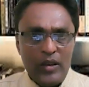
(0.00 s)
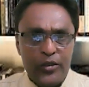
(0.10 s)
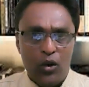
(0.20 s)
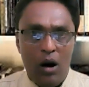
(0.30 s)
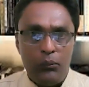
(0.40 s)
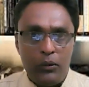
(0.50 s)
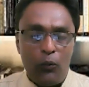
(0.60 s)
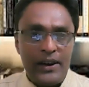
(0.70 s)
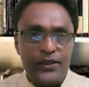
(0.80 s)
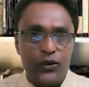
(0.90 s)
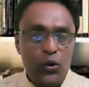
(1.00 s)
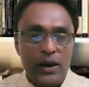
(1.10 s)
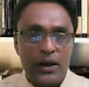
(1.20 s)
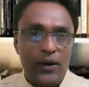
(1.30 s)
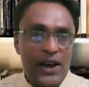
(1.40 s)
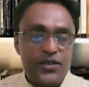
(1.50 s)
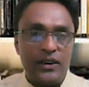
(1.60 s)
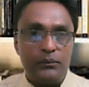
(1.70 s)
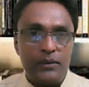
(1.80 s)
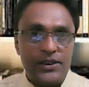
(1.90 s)
So when two irrational
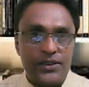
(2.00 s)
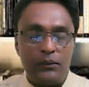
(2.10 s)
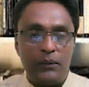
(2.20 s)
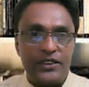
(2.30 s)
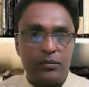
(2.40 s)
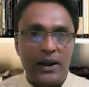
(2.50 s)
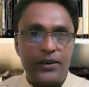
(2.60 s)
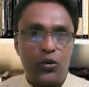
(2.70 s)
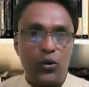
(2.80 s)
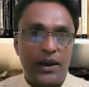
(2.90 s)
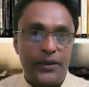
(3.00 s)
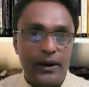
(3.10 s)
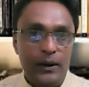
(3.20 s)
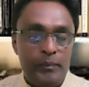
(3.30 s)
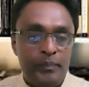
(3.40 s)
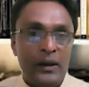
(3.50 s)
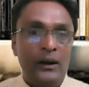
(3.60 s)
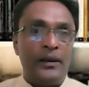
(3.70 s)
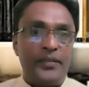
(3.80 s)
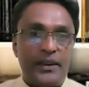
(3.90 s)
numbers are multiplied together,
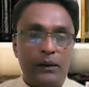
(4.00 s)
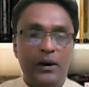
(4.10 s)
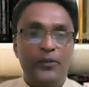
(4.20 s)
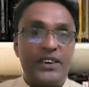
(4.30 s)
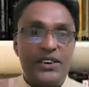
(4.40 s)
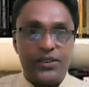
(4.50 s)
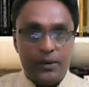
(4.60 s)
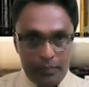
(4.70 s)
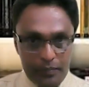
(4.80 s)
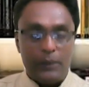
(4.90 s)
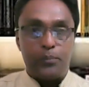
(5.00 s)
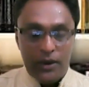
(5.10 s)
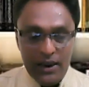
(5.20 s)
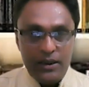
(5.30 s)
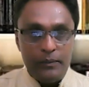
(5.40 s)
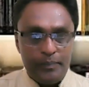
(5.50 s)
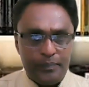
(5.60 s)
the number which is the product